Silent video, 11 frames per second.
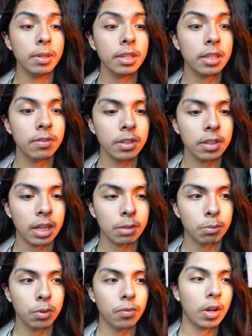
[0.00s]
we even like
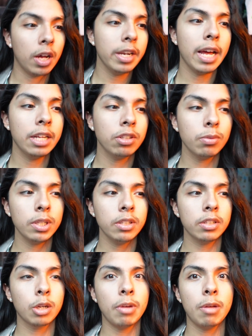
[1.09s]
move on, I just want to
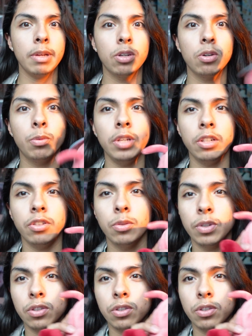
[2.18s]
talk about my new obsession with